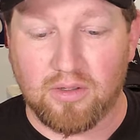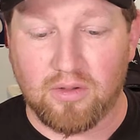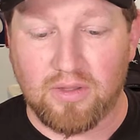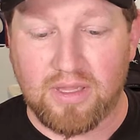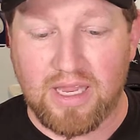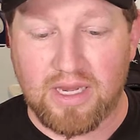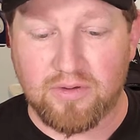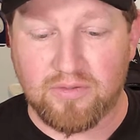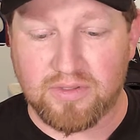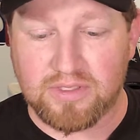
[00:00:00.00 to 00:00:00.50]

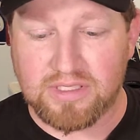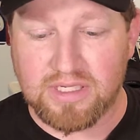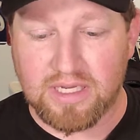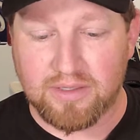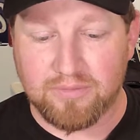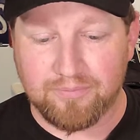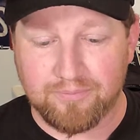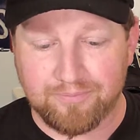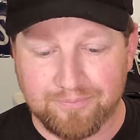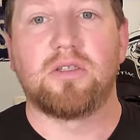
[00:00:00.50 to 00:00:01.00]

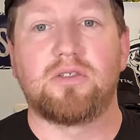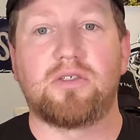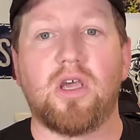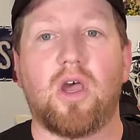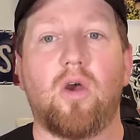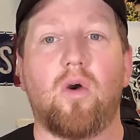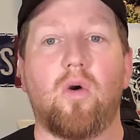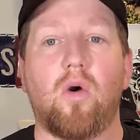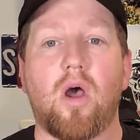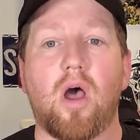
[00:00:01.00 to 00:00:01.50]
interesting.
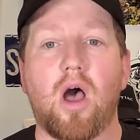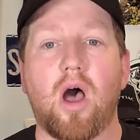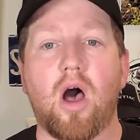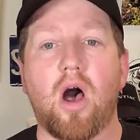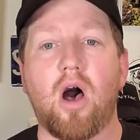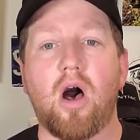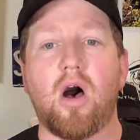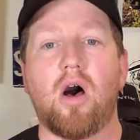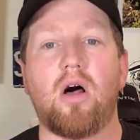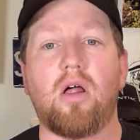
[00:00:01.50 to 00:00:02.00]
So
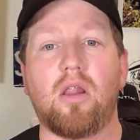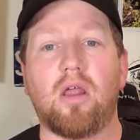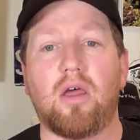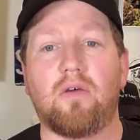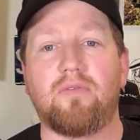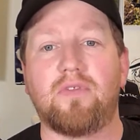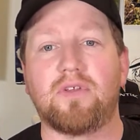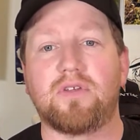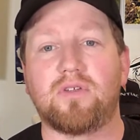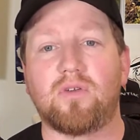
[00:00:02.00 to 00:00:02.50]
all
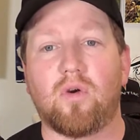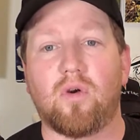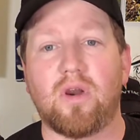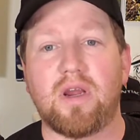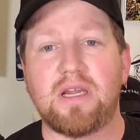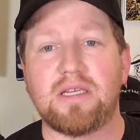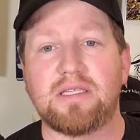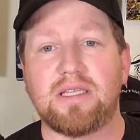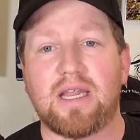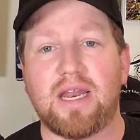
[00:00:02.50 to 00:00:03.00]
of the
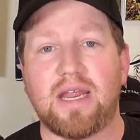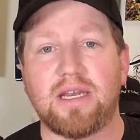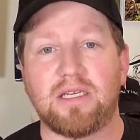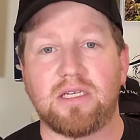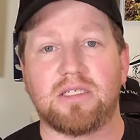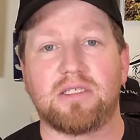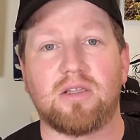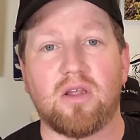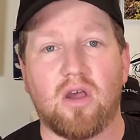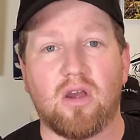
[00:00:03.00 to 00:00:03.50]
stories that I
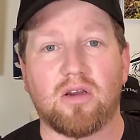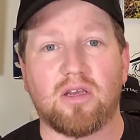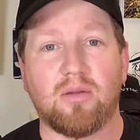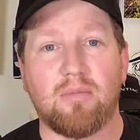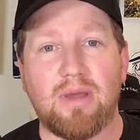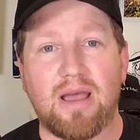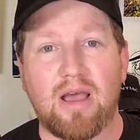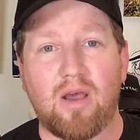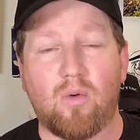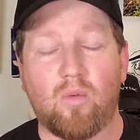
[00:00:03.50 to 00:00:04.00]
just talked
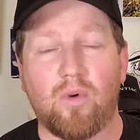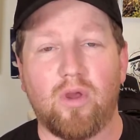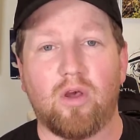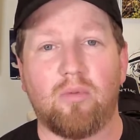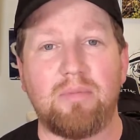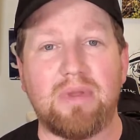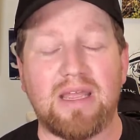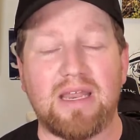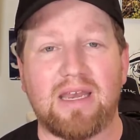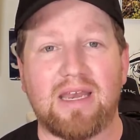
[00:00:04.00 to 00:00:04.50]
about will
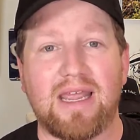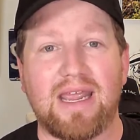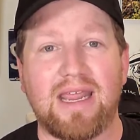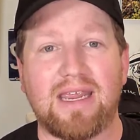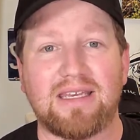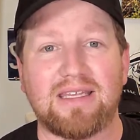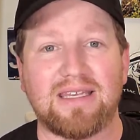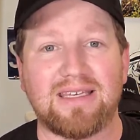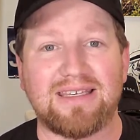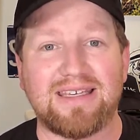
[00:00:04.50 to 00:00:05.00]
be
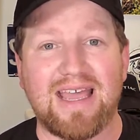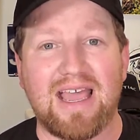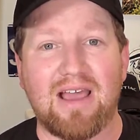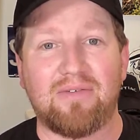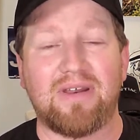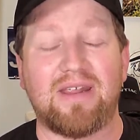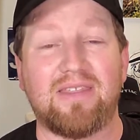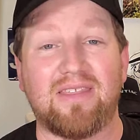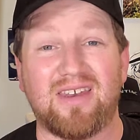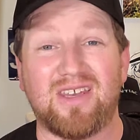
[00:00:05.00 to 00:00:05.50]
linked
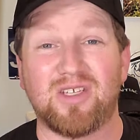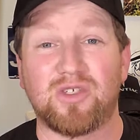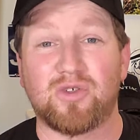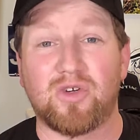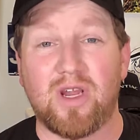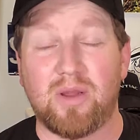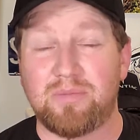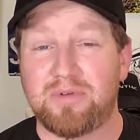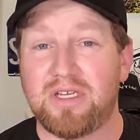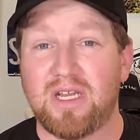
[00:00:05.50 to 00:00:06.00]
down in the
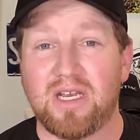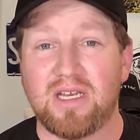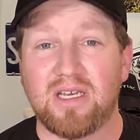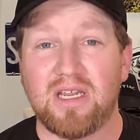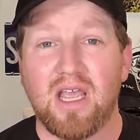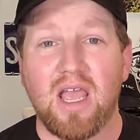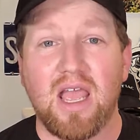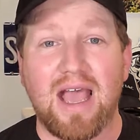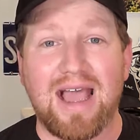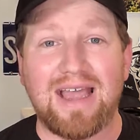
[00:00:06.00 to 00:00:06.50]
description.
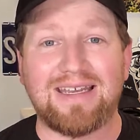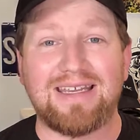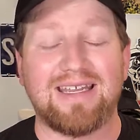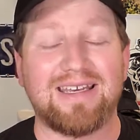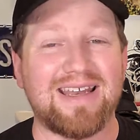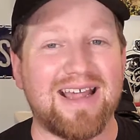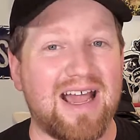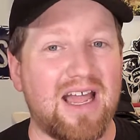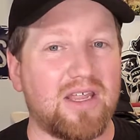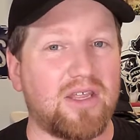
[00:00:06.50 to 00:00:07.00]
I
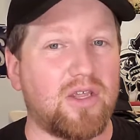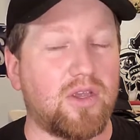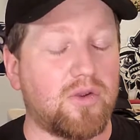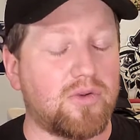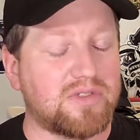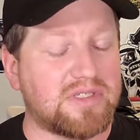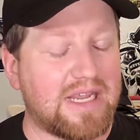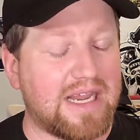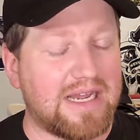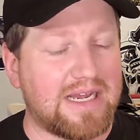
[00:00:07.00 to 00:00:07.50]
did not
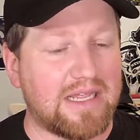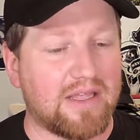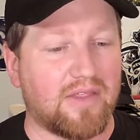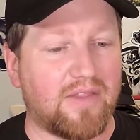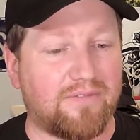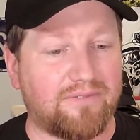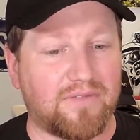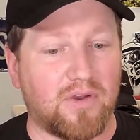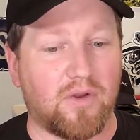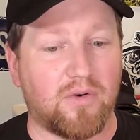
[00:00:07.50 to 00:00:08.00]
use any of
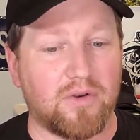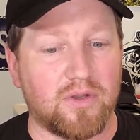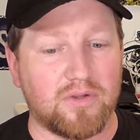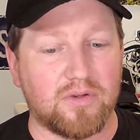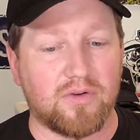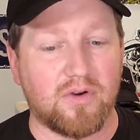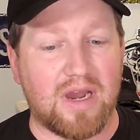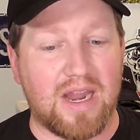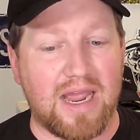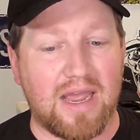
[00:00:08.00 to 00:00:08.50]
the
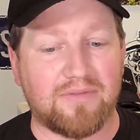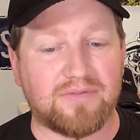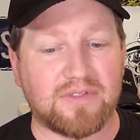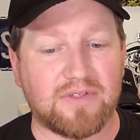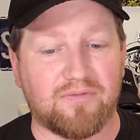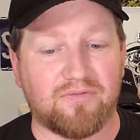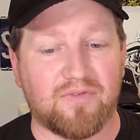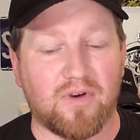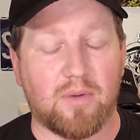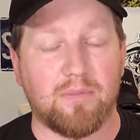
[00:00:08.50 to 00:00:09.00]
photographs
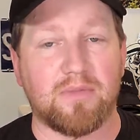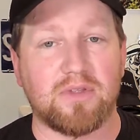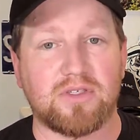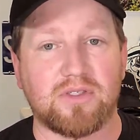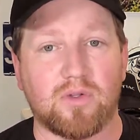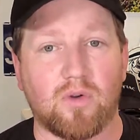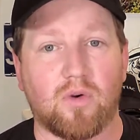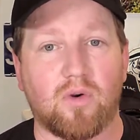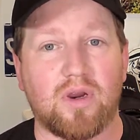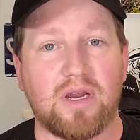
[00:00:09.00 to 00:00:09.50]
from the
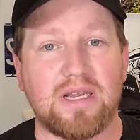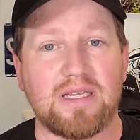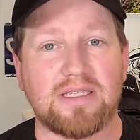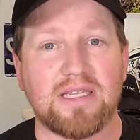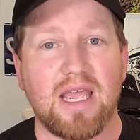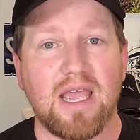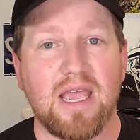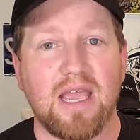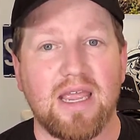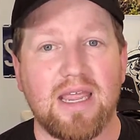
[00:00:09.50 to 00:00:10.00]
stories
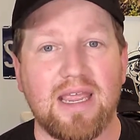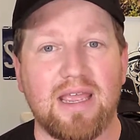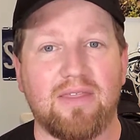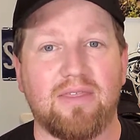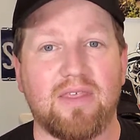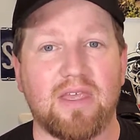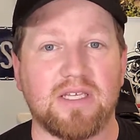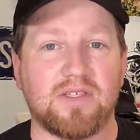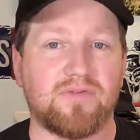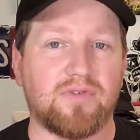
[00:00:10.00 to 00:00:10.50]
in
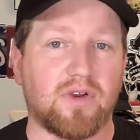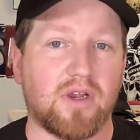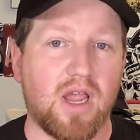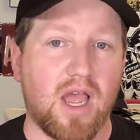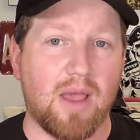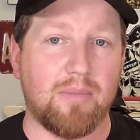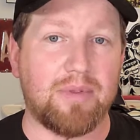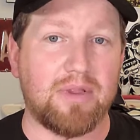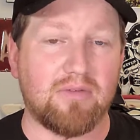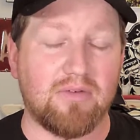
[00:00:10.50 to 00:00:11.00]
this for
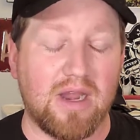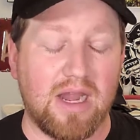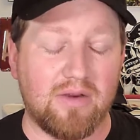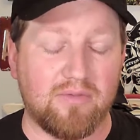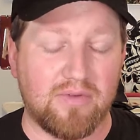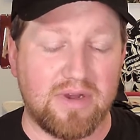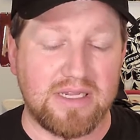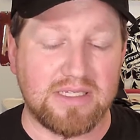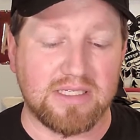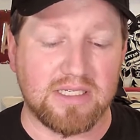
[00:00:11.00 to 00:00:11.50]
copyright
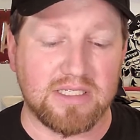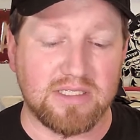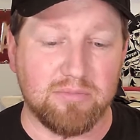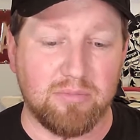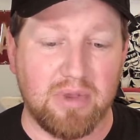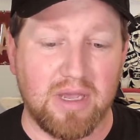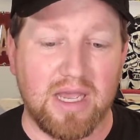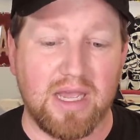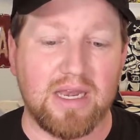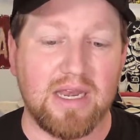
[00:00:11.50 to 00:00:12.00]
reasons,
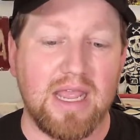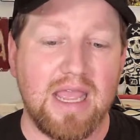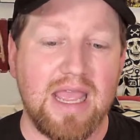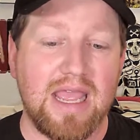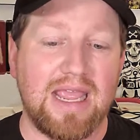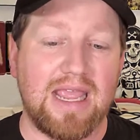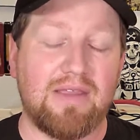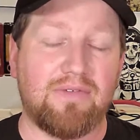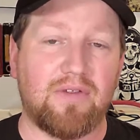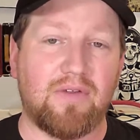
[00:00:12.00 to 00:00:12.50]
but
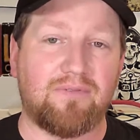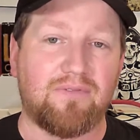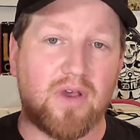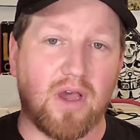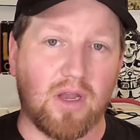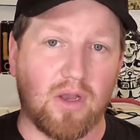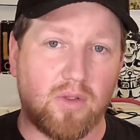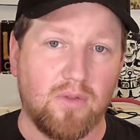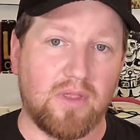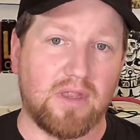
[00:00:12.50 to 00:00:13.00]
if you
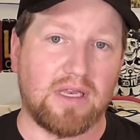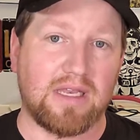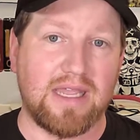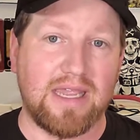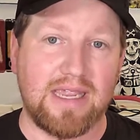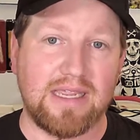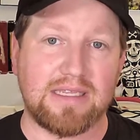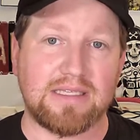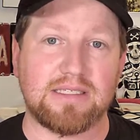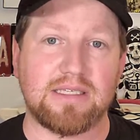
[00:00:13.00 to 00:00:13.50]
follow the
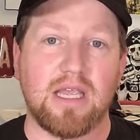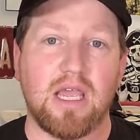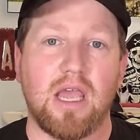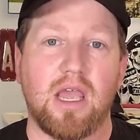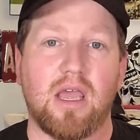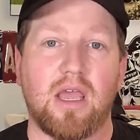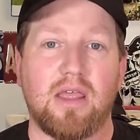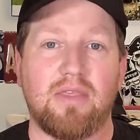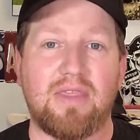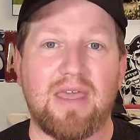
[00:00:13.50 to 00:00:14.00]
links
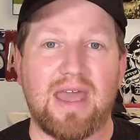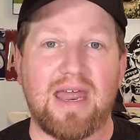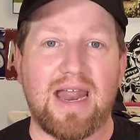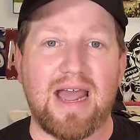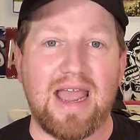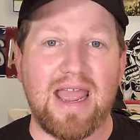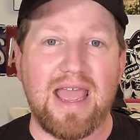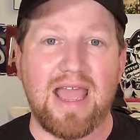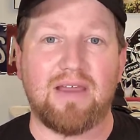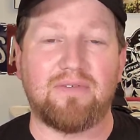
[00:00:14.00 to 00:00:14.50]
that
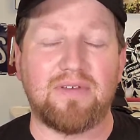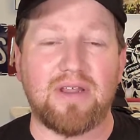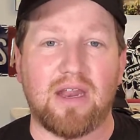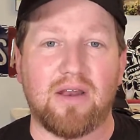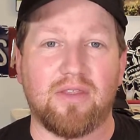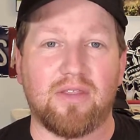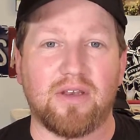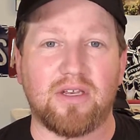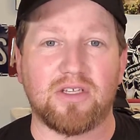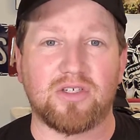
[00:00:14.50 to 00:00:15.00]
I have down
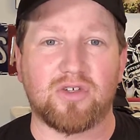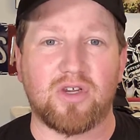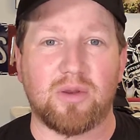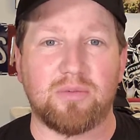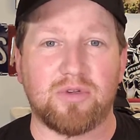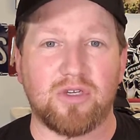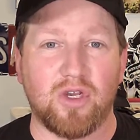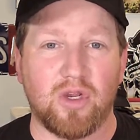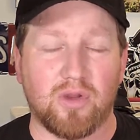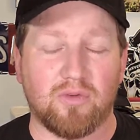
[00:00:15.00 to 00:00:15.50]
in the
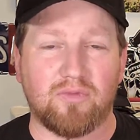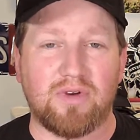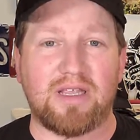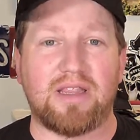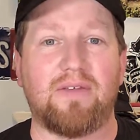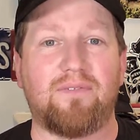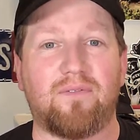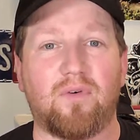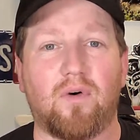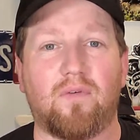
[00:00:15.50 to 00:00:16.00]
description, you can read
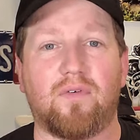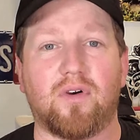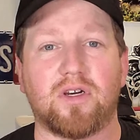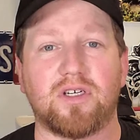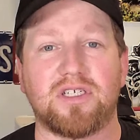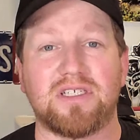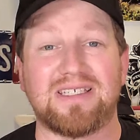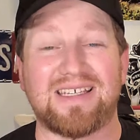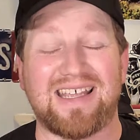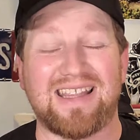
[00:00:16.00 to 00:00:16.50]
the full
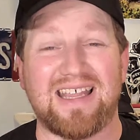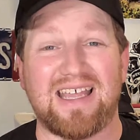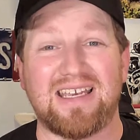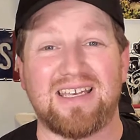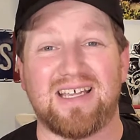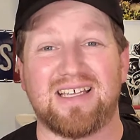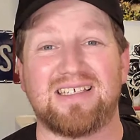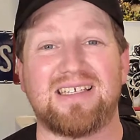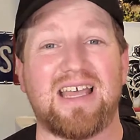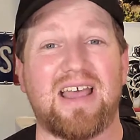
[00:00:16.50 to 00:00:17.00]
versions, and that
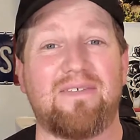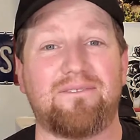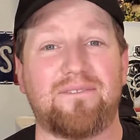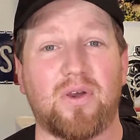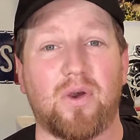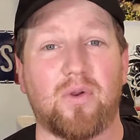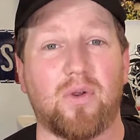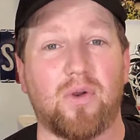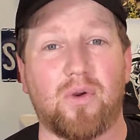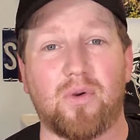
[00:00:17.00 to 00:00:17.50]
does have
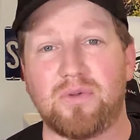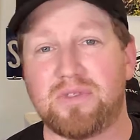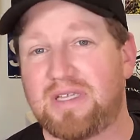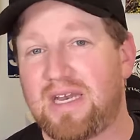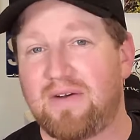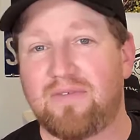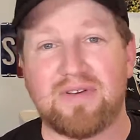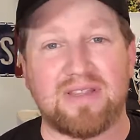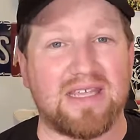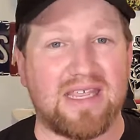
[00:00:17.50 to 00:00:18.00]
photos
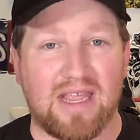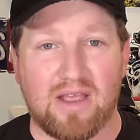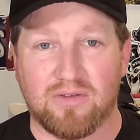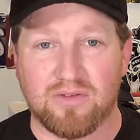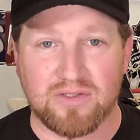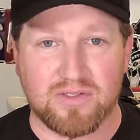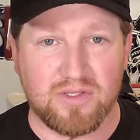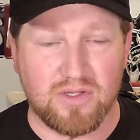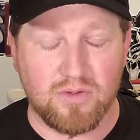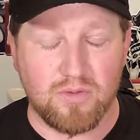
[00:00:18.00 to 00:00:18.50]
and everything
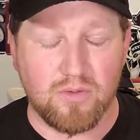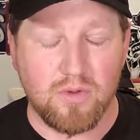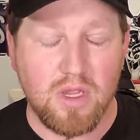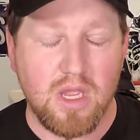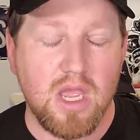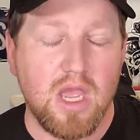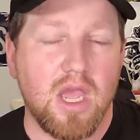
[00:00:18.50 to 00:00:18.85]
else too.